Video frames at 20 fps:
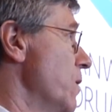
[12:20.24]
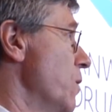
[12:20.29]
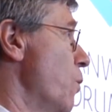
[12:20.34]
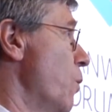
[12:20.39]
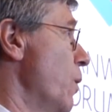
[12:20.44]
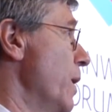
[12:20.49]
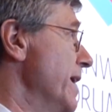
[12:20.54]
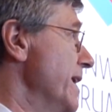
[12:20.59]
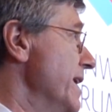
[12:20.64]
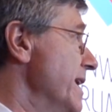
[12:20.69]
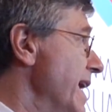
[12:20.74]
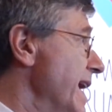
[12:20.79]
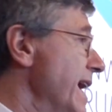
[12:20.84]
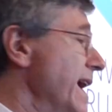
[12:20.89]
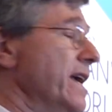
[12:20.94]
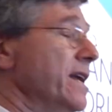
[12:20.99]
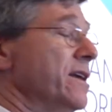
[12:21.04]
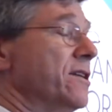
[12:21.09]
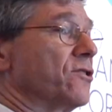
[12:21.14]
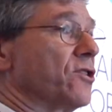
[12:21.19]
We
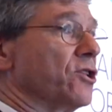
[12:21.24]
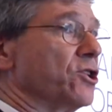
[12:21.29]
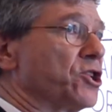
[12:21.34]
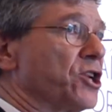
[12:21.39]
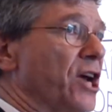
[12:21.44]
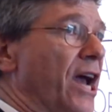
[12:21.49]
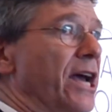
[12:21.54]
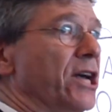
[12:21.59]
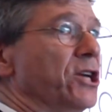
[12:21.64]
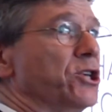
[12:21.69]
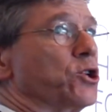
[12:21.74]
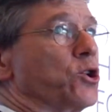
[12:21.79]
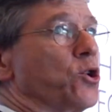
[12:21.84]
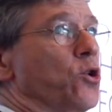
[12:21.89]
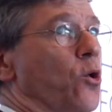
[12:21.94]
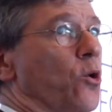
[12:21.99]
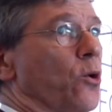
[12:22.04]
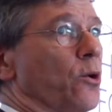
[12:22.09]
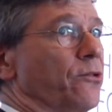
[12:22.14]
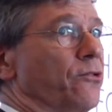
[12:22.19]
need to change
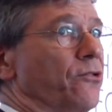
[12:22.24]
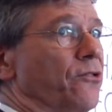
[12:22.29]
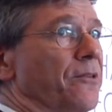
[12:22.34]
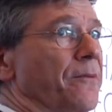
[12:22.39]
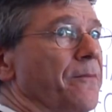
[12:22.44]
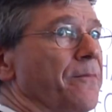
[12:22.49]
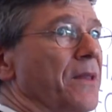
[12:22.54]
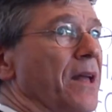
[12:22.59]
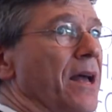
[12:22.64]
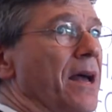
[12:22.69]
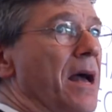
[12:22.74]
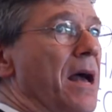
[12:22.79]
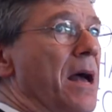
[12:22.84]
course,